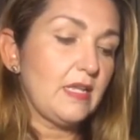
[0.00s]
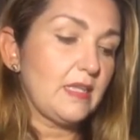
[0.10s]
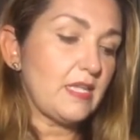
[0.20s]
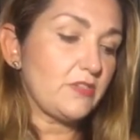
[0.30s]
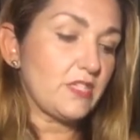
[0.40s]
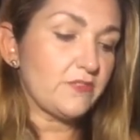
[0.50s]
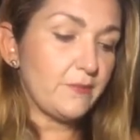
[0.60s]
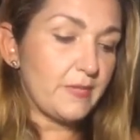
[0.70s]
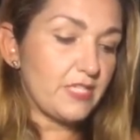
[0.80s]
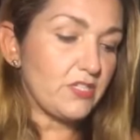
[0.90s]

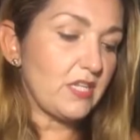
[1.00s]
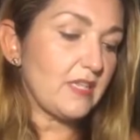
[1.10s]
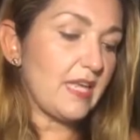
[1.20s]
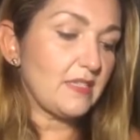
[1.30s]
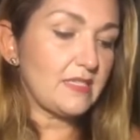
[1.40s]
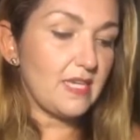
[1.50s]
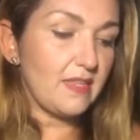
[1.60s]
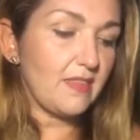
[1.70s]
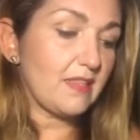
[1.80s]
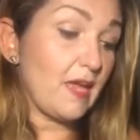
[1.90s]
transformation and that
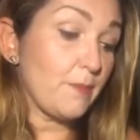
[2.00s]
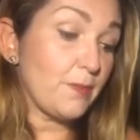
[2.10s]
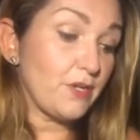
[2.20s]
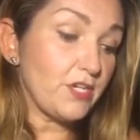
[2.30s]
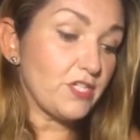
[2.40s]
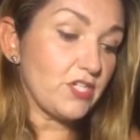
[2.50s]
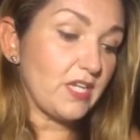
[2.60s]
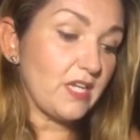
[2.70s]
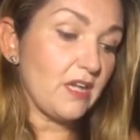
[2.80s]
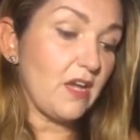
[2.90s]
death and that
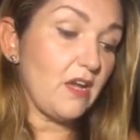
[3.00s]
purging